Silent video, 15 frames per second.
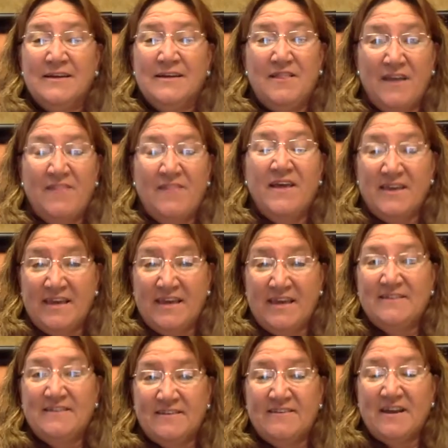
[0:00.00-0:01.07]
then they
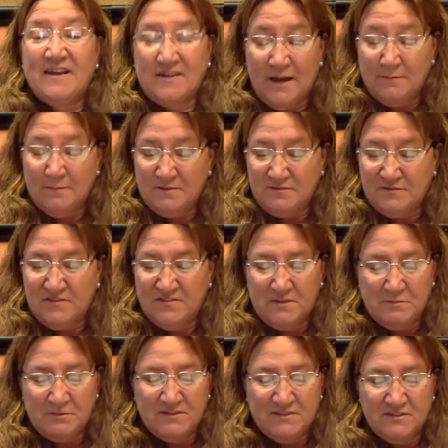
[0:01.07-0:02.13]
can deduct up to
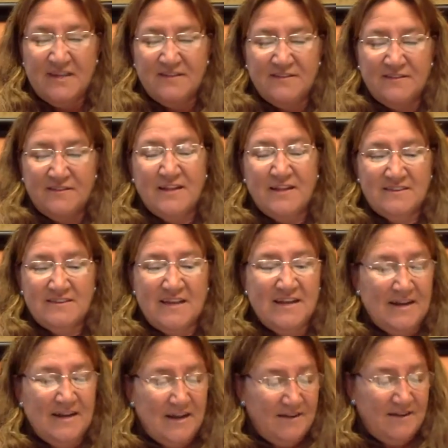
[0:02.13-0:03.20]
50%. So that's kind
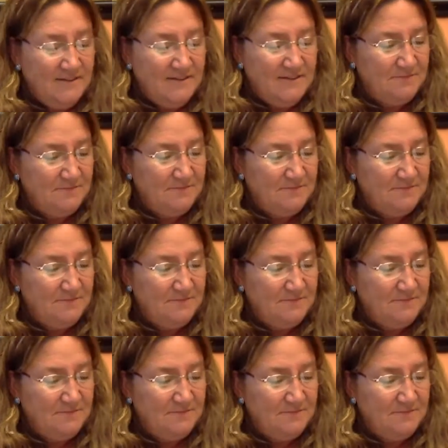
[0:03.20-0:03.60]
of nice.